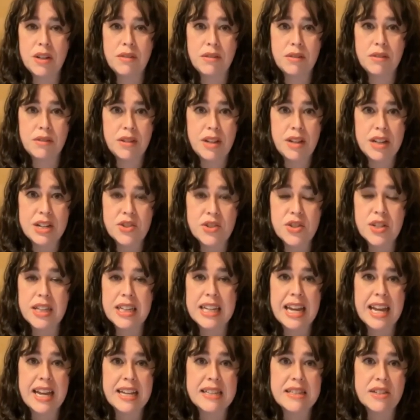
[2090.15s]

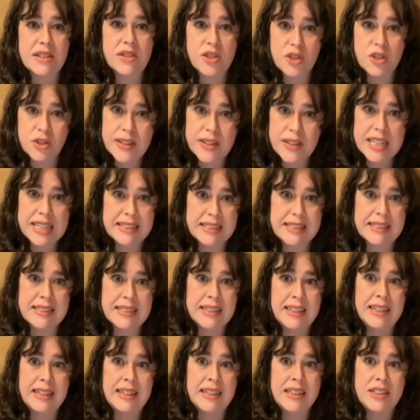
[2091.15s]
initially as a servant,
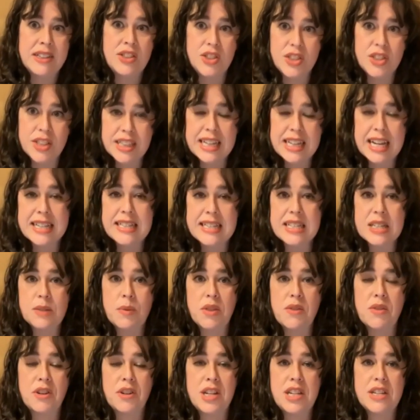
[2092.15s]
took classes
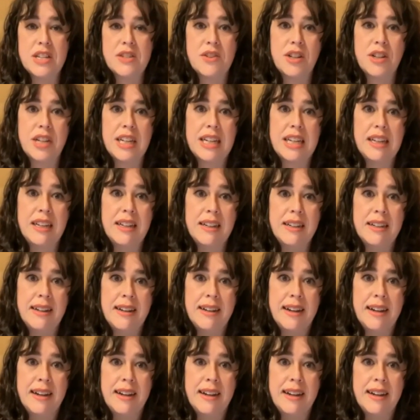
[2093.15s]
with Rondisoni,